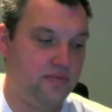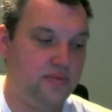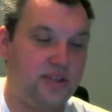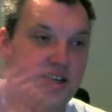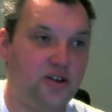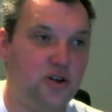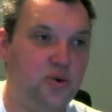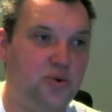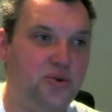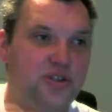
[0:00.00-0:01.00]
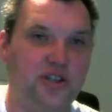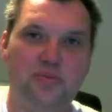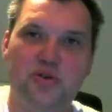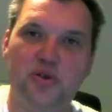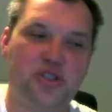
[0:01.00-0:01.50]
There you go. The
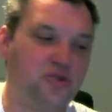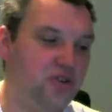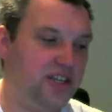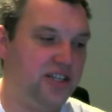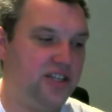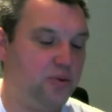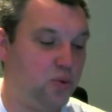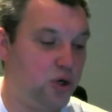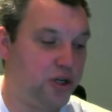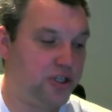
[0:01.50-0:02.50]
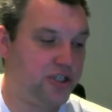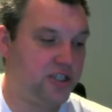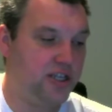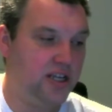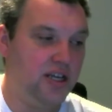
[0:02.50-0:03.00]
computer screen, it works.
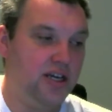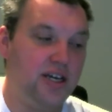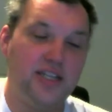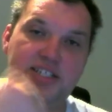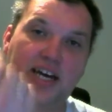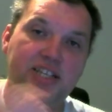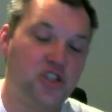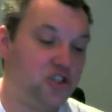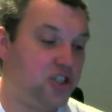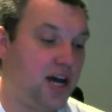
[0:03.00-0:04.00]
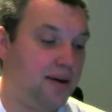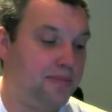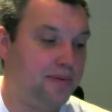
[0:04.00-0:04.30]
It's nice and sharp.